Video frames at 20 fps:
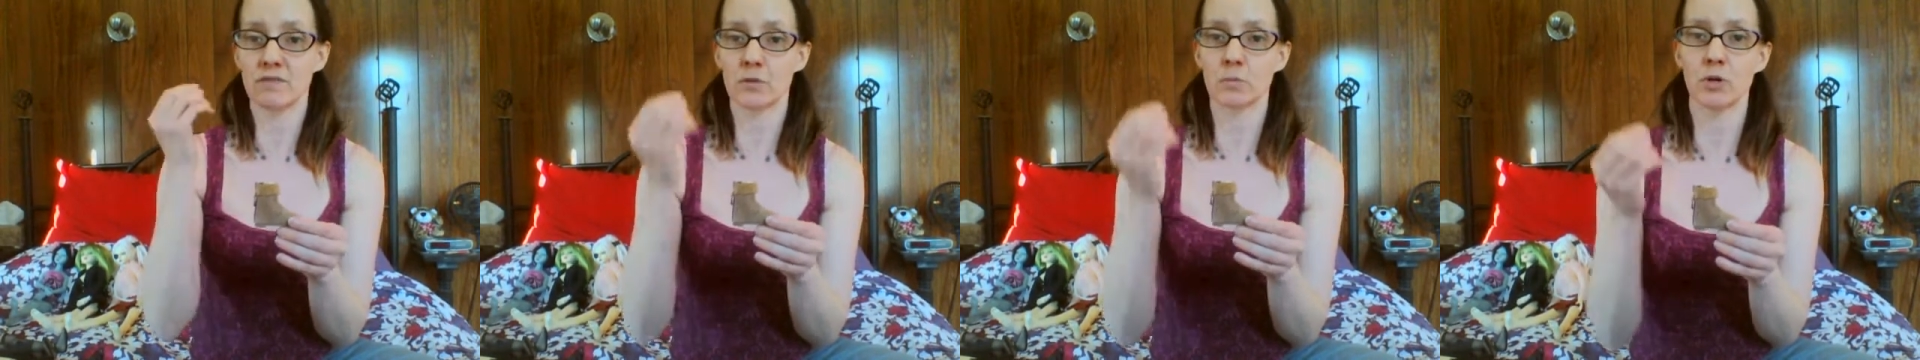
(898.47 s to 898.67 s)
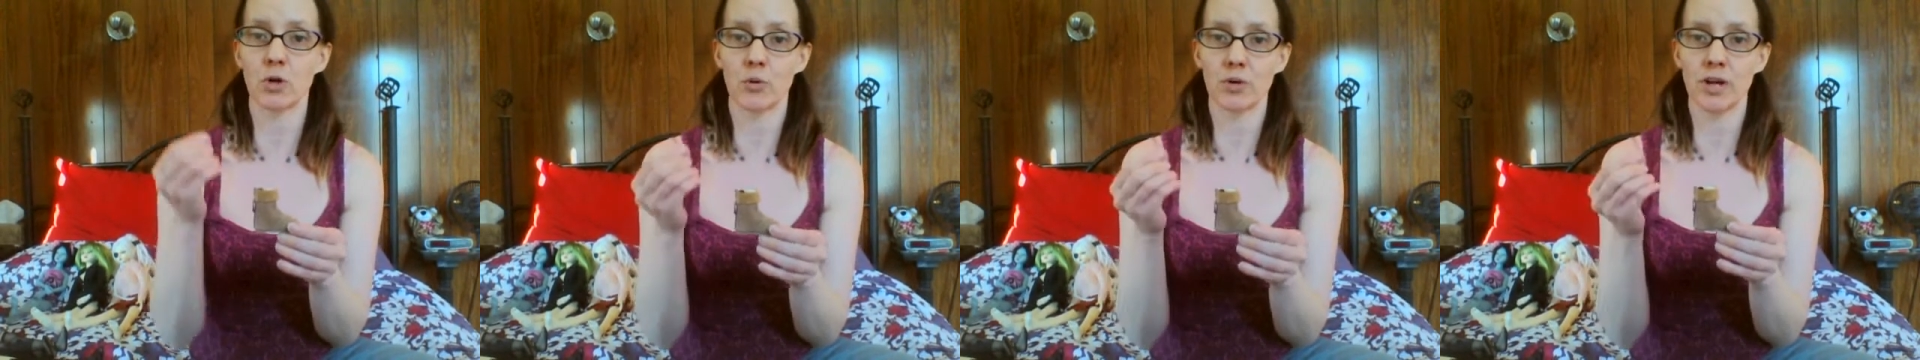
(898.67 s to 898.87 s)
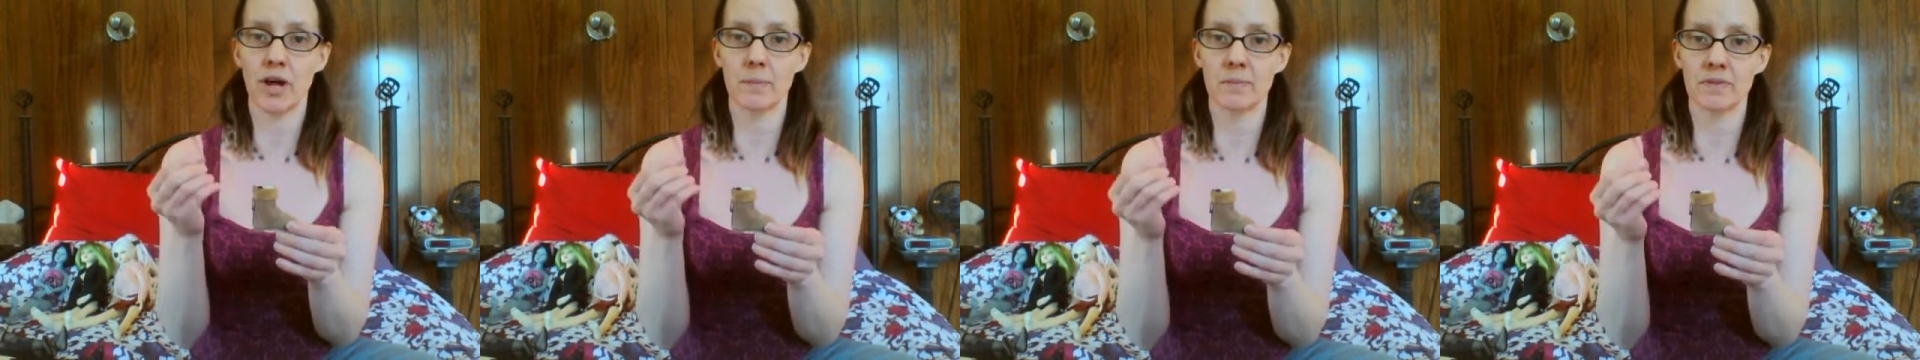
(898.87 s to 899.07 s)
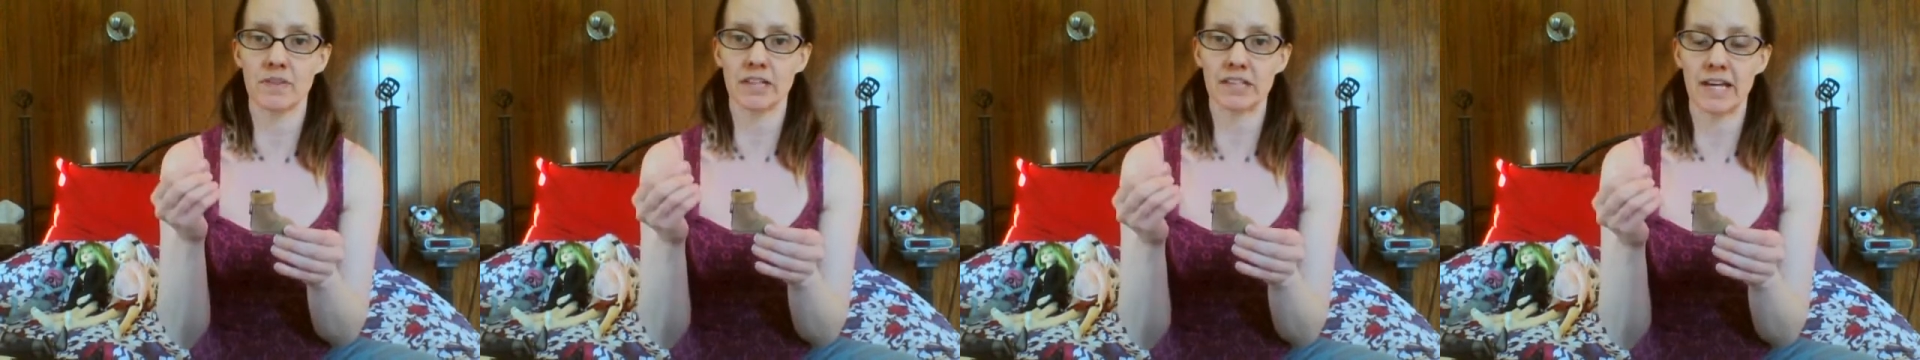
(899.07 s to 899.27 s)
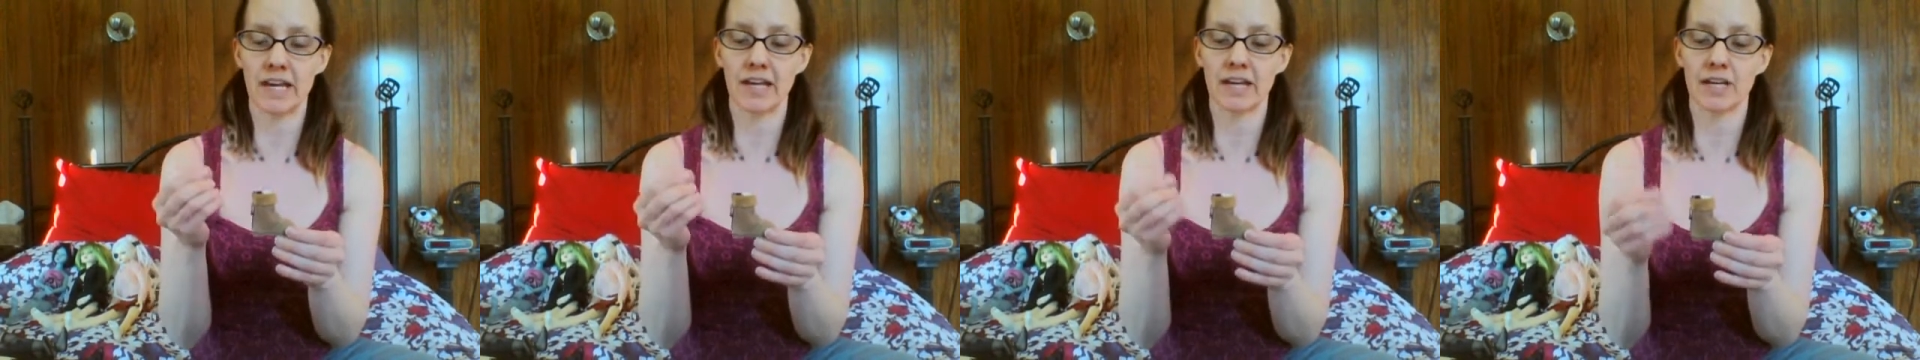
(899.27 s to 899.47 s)
from going up in the
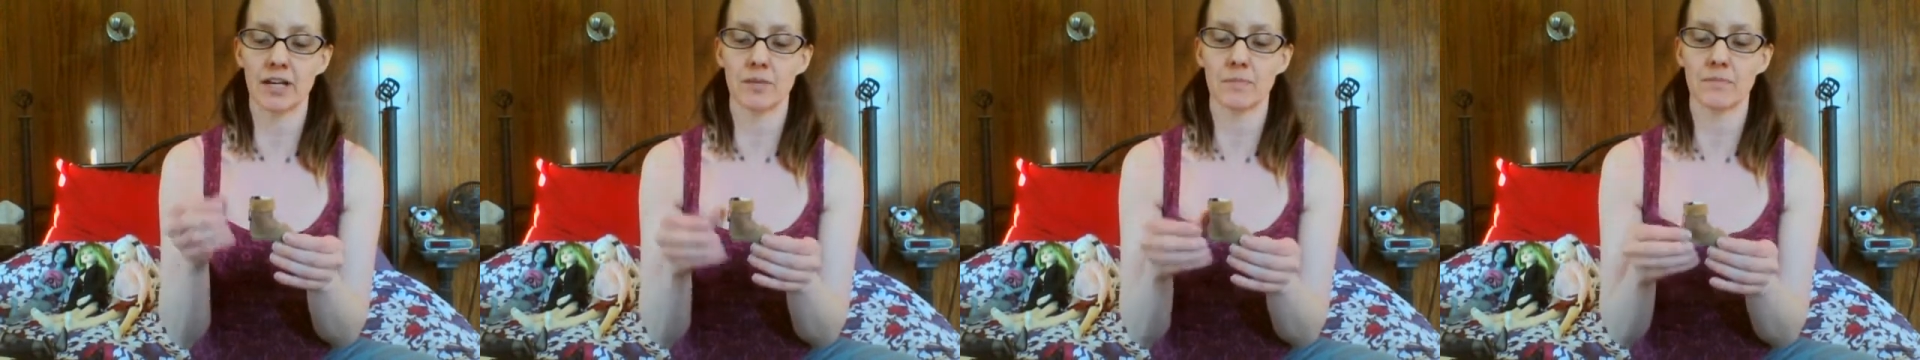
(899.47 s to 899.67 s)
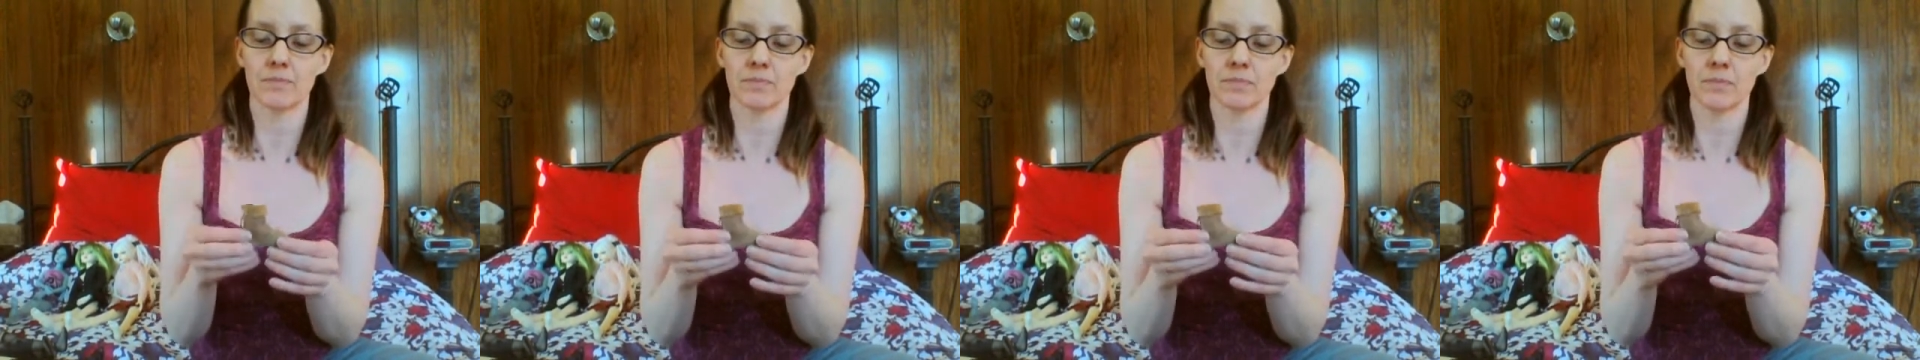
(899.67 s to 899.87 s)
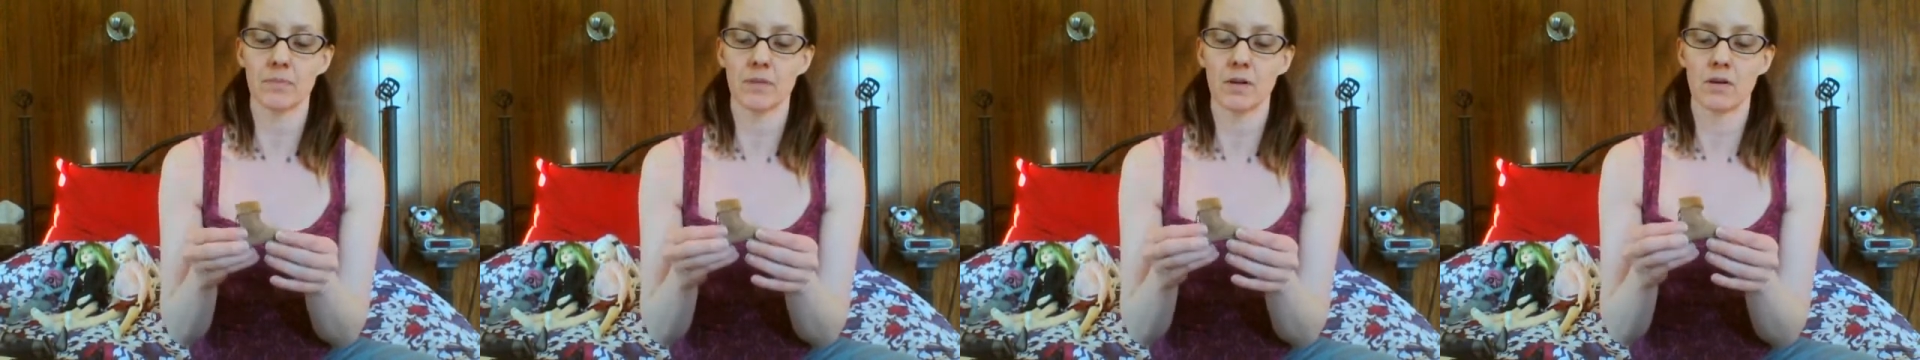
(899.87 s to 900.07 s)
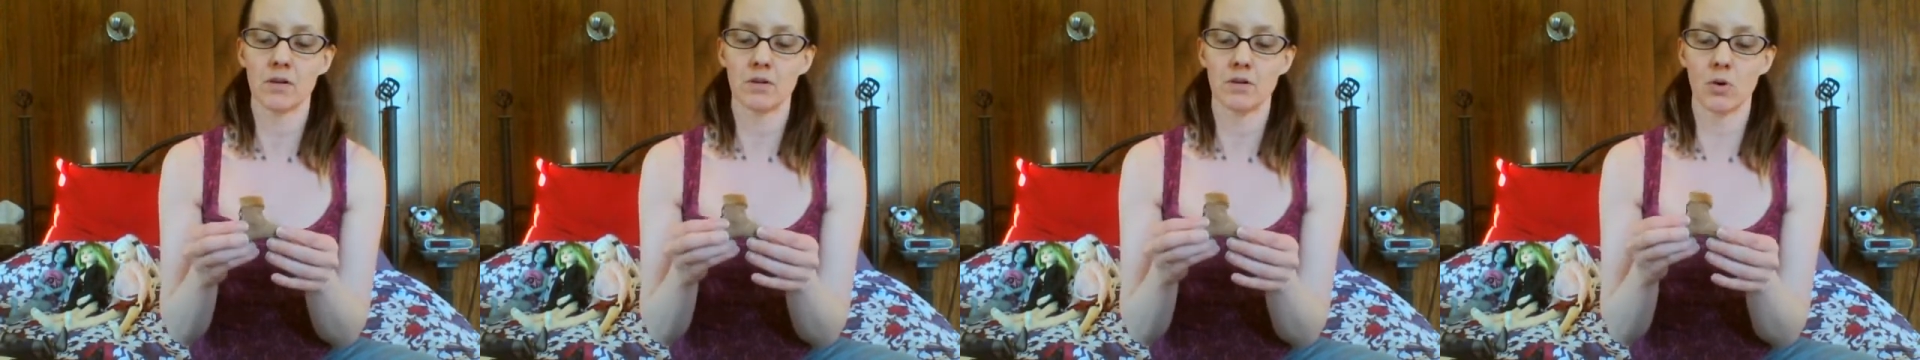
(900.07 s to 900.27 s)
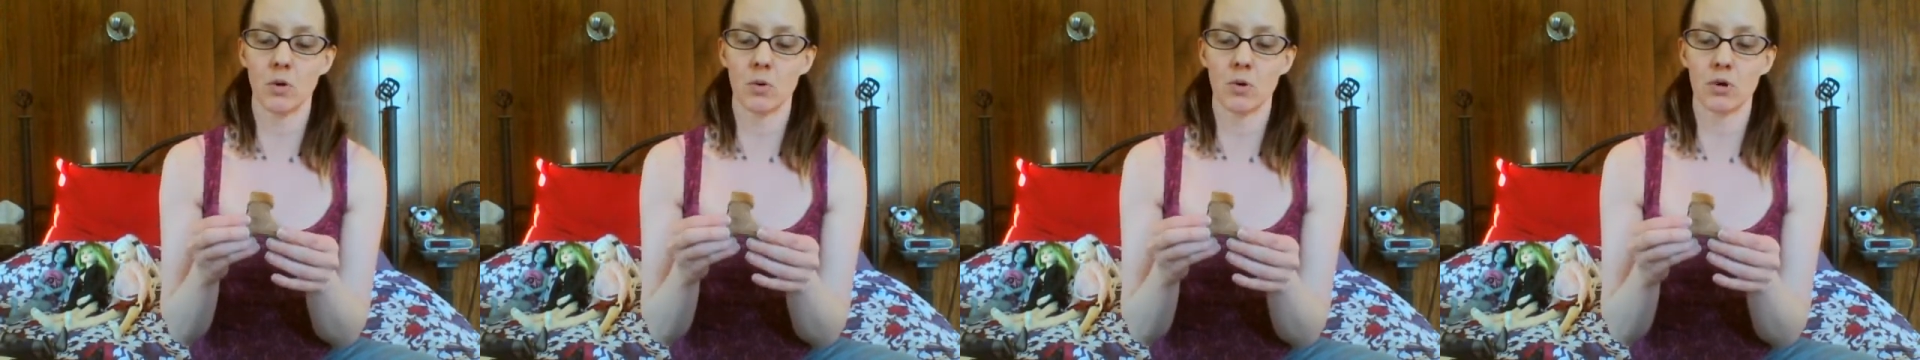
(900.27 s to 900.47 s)
leg,
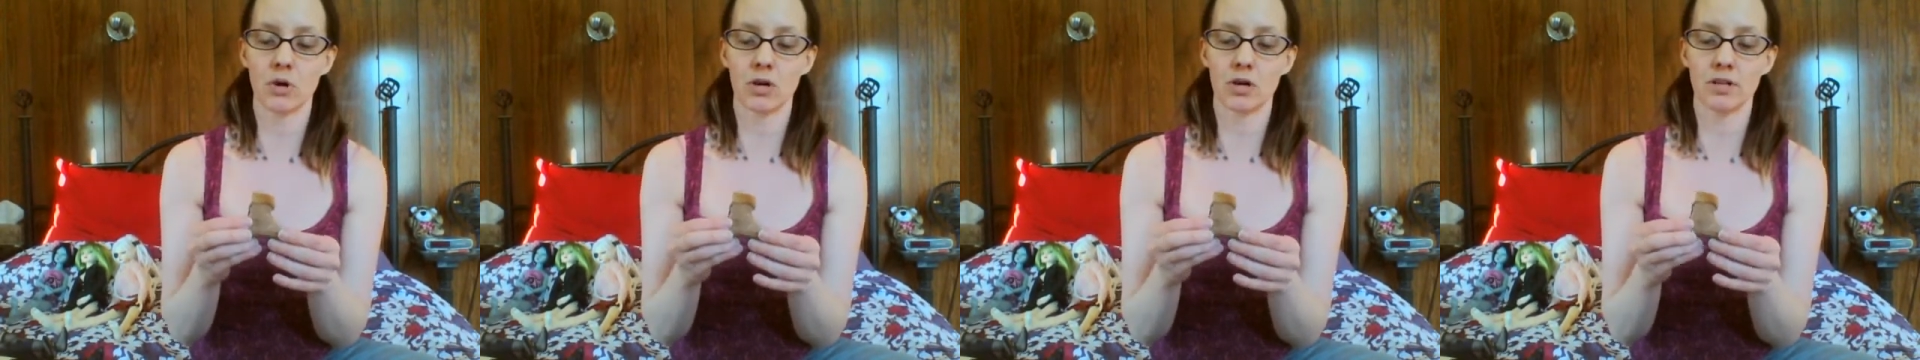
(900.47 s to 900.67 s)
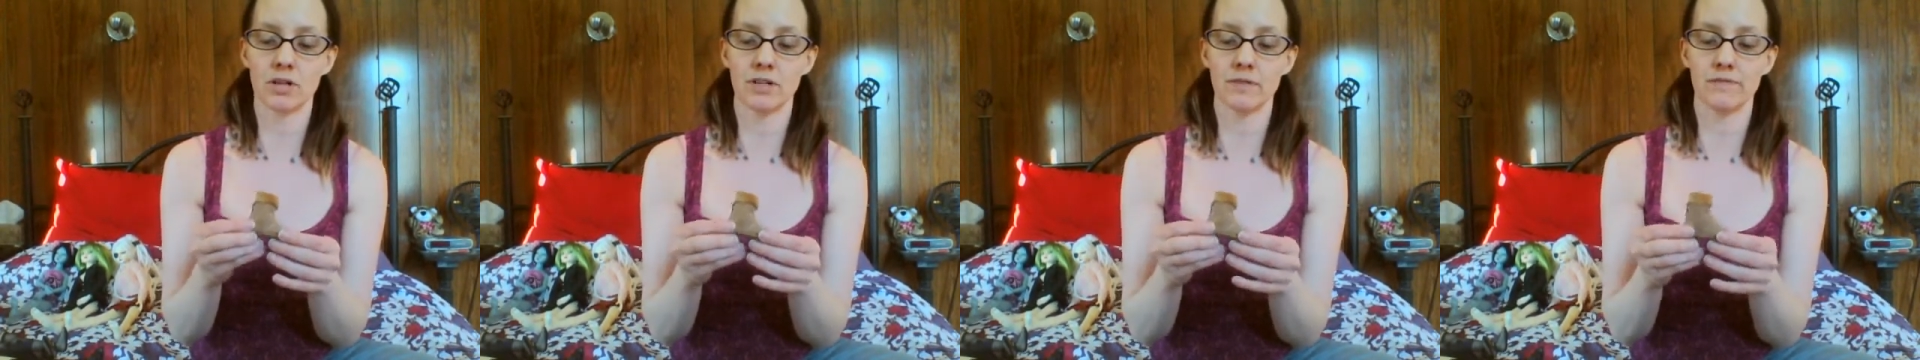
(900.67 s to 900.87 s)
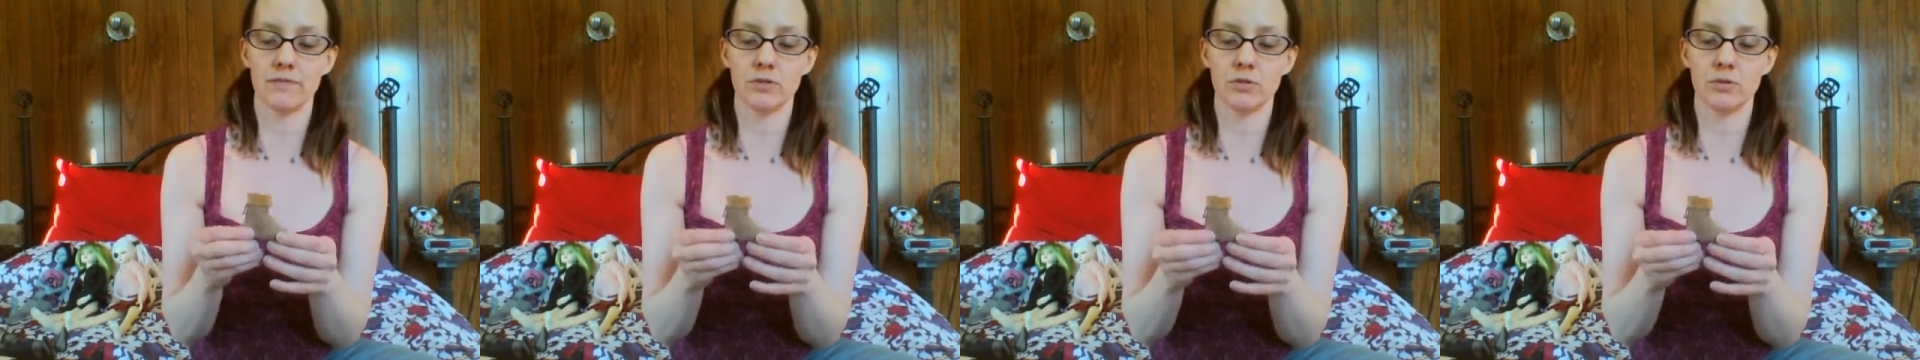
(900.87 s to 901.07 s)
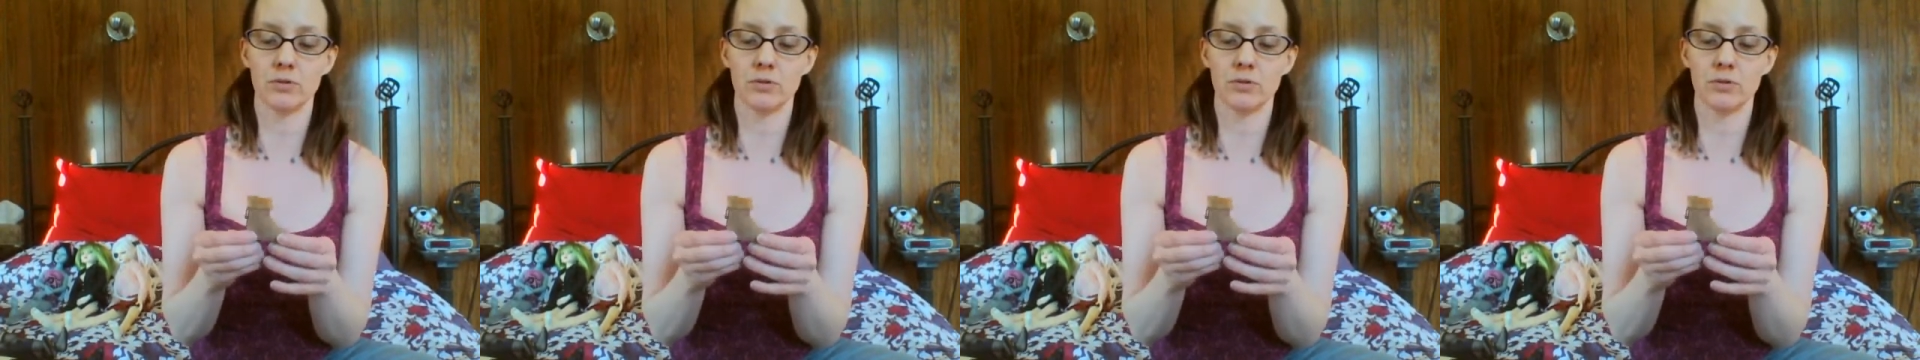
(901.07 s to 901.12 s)
or if